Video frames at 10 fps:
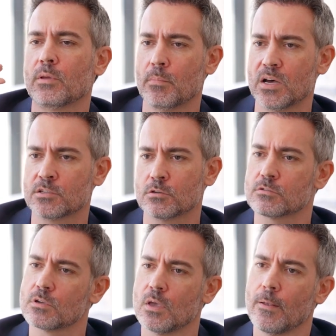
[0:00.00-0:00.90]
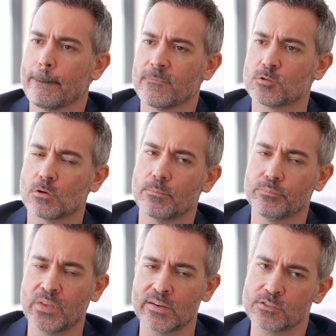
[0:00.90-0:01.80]
the muscles. So
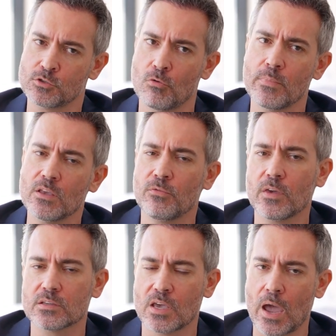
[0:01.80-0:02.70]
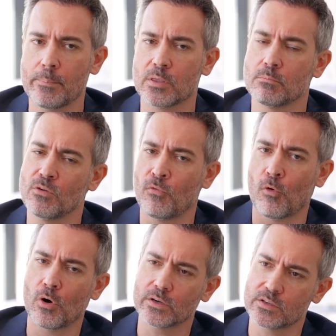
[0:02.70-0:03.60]
there's so many things happen
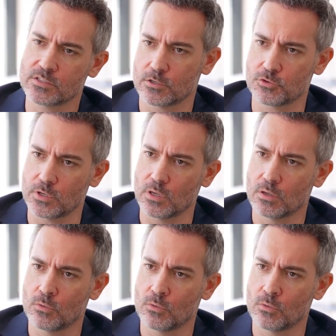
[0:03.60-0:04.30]
before the surgery,